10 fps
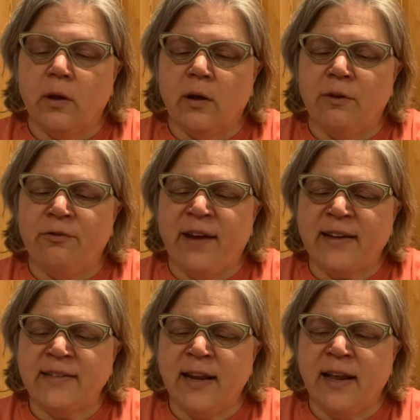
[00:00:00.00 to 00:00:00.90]

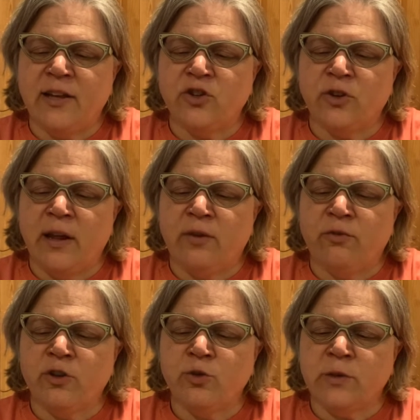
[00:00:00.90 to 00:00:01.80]
Fascinating as your
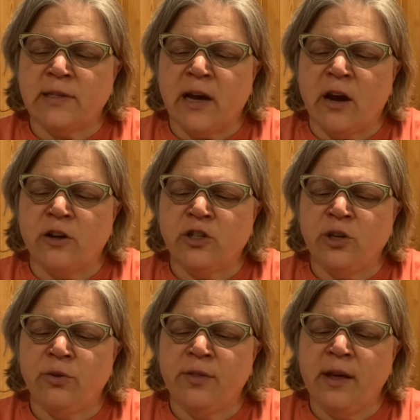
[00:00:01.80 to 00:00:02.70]
native rituals are, do
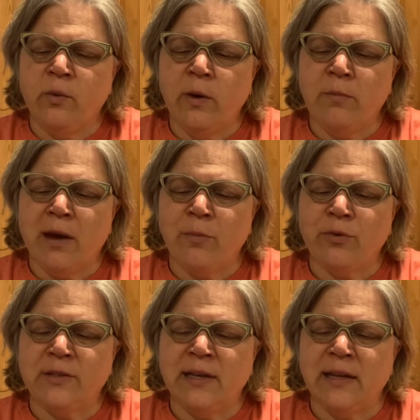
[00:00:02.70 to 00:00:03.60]
you think we might
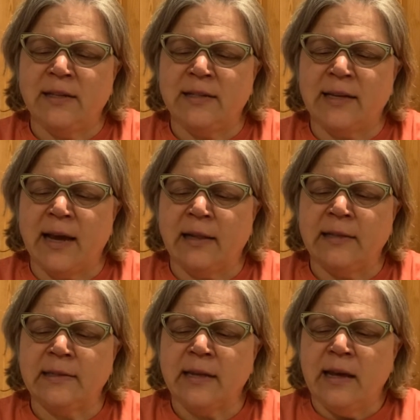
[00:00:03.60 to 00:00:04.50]
proceed in
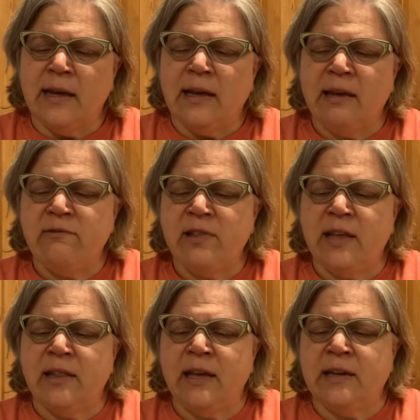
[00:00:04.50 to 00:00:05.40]
silence, given
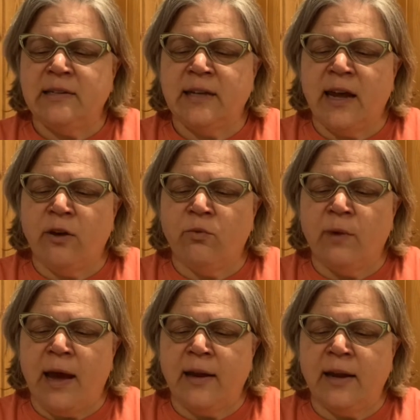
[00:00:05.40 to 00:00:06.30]
that the entire
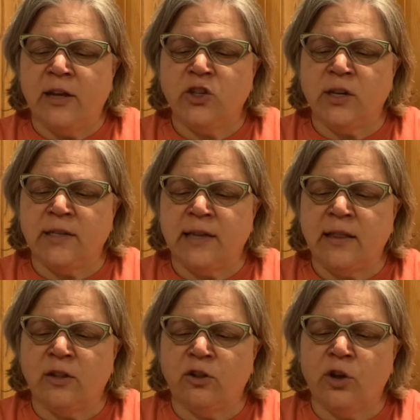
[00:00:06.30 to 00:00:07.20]
rat nation is
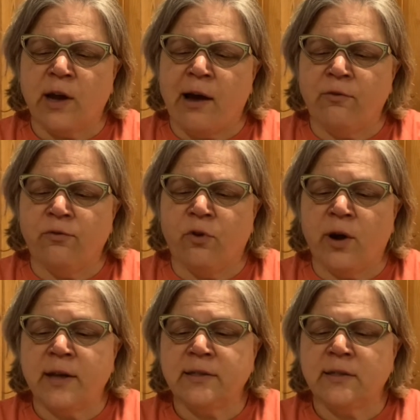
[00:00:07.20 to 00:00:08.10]
on the lookout
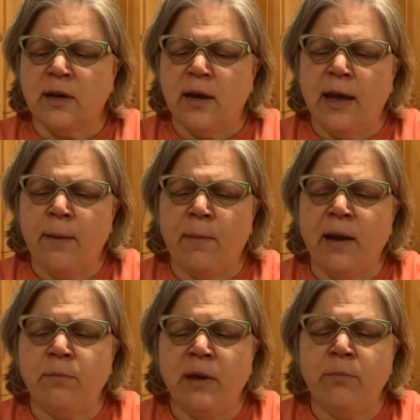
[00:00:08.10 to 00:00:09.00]
for us? It
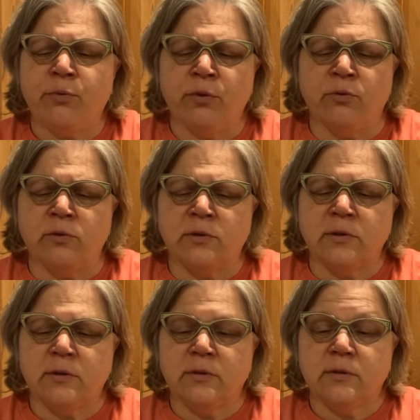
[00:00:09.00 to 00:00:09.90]
might be prudent,
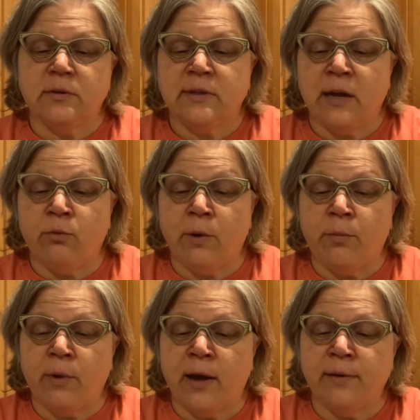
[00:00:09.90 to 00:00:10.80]
said
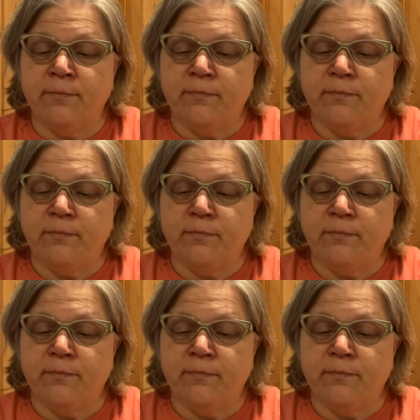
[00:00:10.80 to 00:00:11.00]
Rip Red.